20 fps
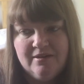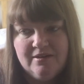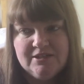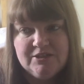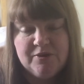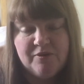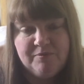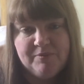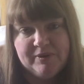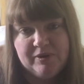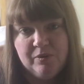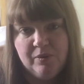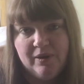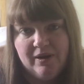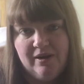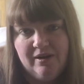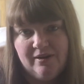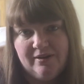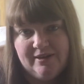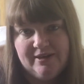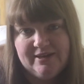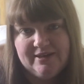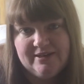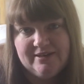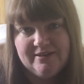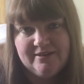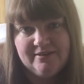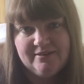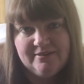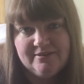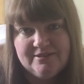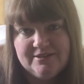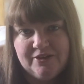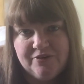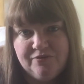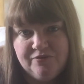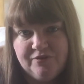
So I've been quite lucky so